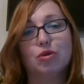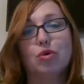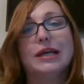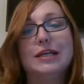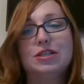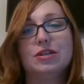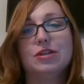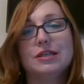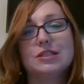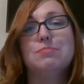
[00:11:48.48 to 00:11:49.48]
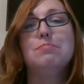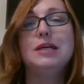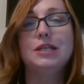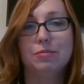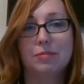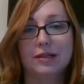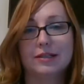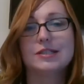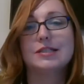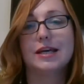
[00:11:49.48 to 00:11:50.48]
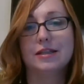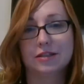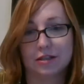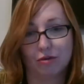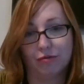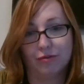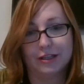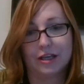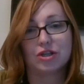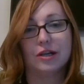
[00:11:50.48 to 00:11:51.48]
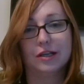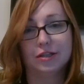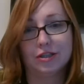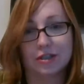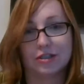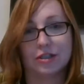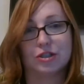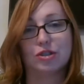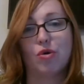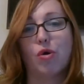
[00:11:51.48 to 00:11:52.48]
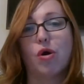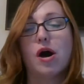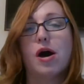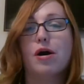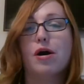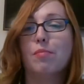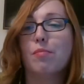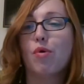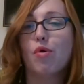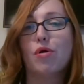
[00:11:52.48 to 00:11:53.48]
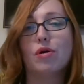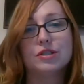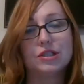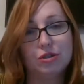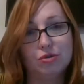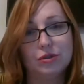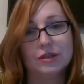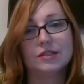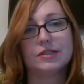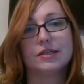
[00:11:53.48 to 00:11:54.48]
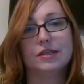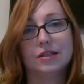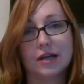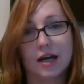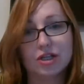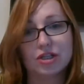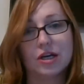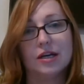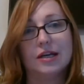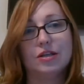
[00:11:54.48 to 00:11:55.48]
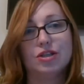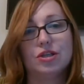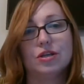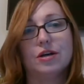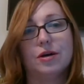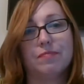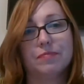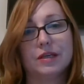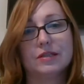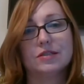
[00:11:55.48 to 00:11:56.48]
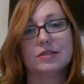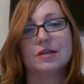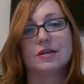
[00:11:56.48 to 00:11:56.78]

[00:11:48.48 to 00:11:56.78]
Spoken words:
reaching this minimal standard of financial literacy. So more students in Russia reach this